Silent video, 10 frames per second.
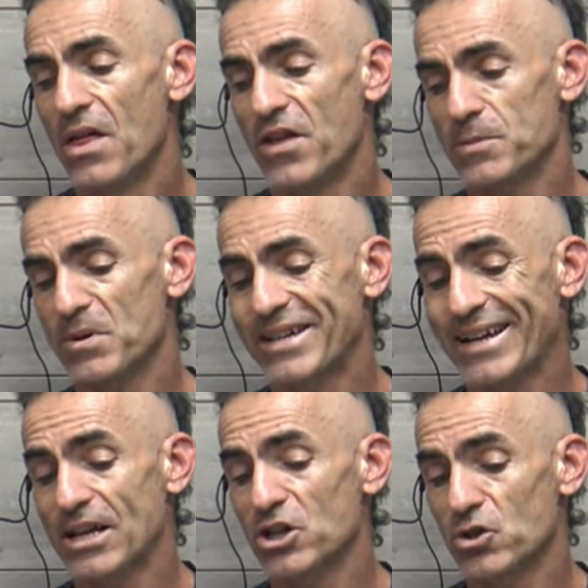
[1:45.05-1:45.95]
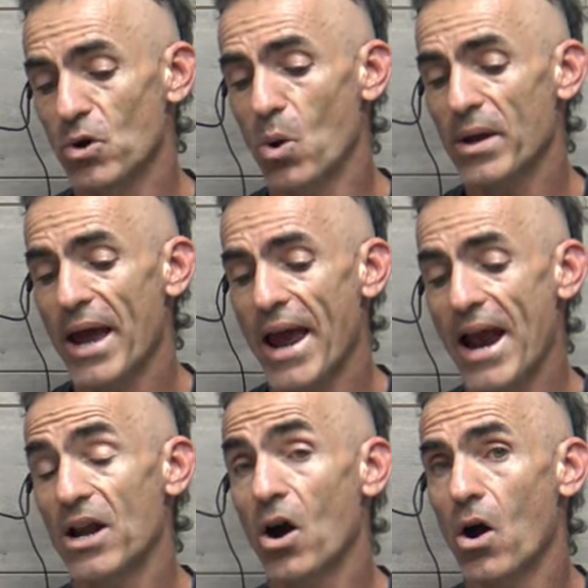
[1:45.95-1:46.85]
thus protecting stroke
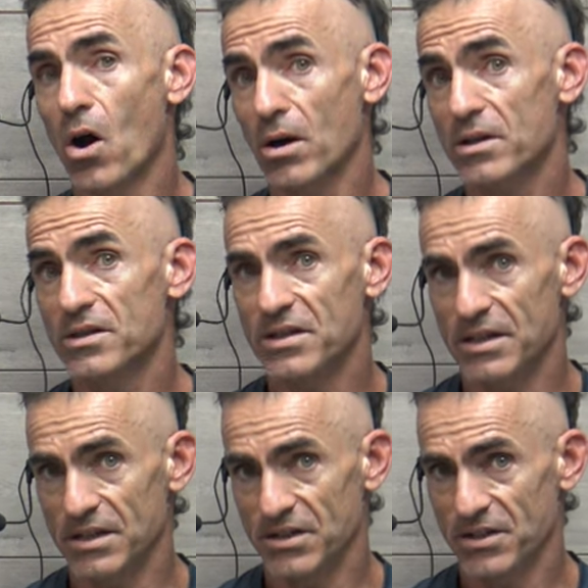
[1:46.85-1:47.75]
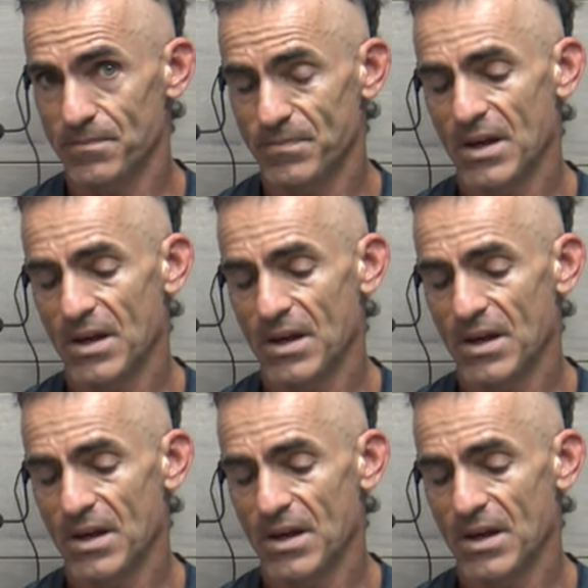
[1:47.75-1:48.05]
and heart disease.